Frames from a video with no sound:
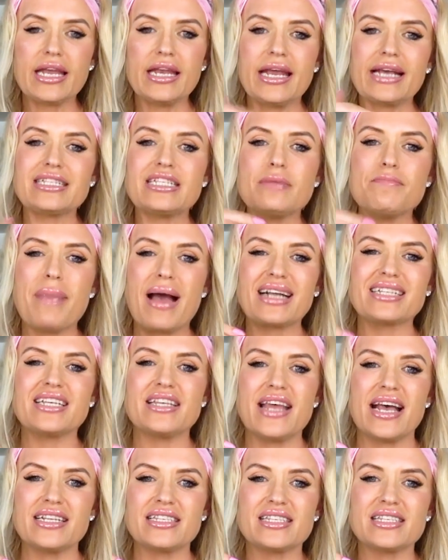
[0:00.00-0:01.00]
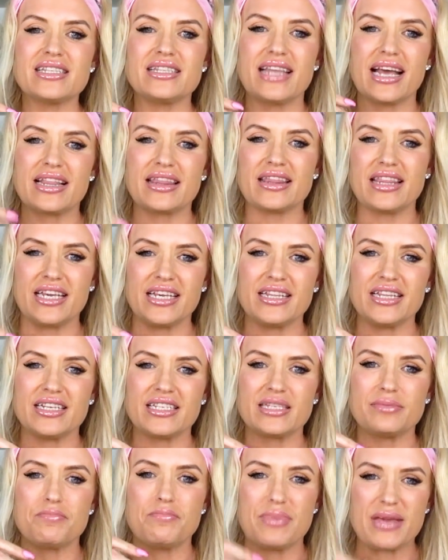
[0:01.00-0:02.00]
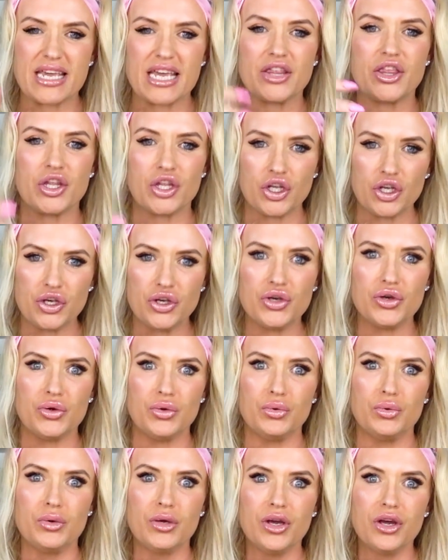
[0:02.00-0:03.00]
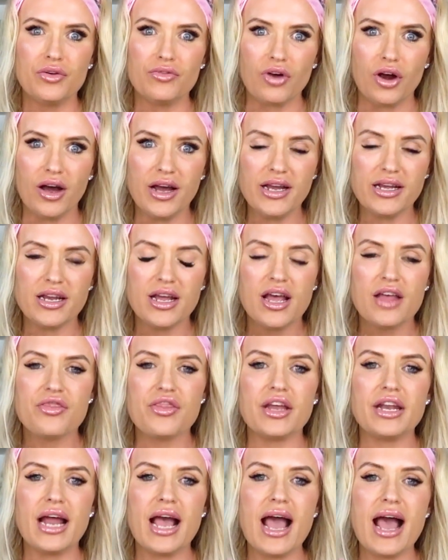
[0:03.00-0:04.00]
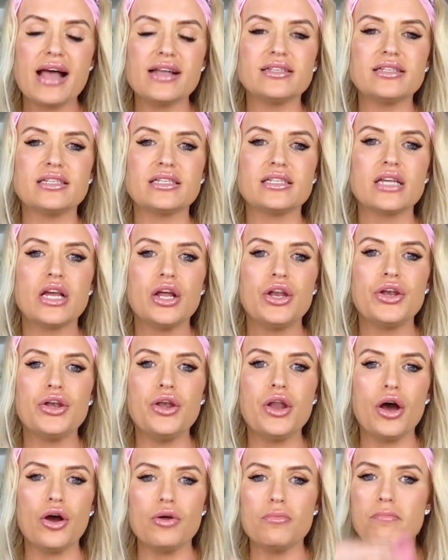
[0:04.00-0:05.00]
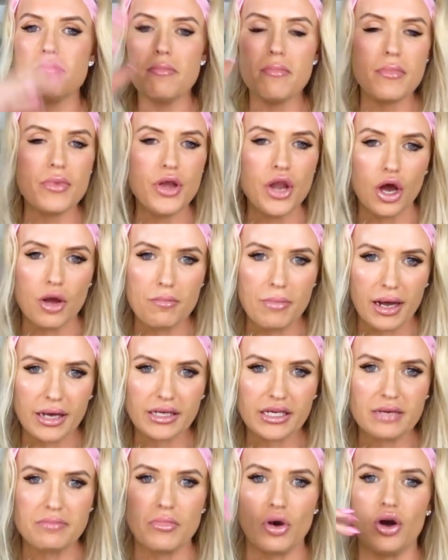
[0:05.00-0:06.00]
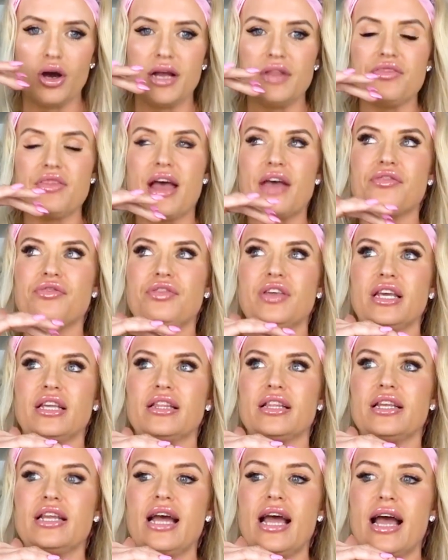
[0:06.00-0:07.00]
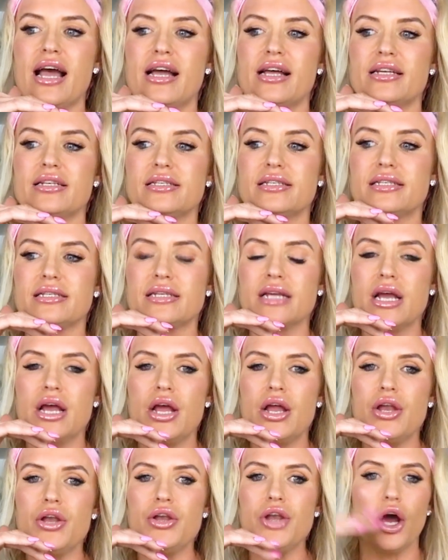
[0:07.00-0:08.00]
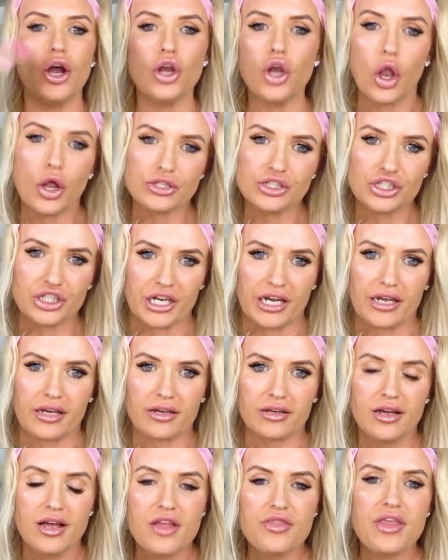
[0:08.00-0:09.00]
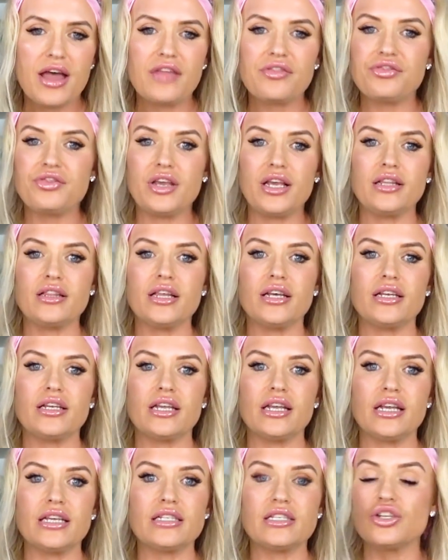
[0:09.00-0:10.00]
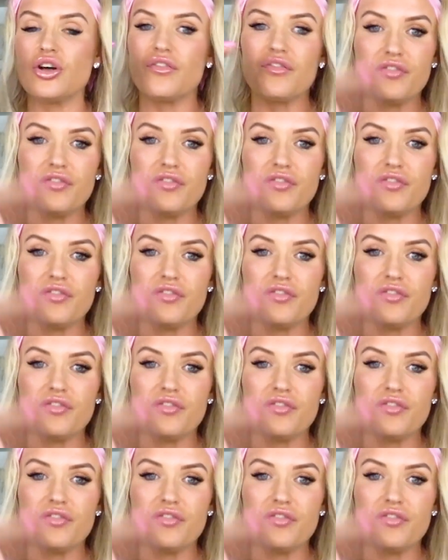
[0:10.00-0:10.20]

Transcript: connecting back to that thing that's bigger than you, right? That has no monkey mind, that thing that has no logic, that thing that is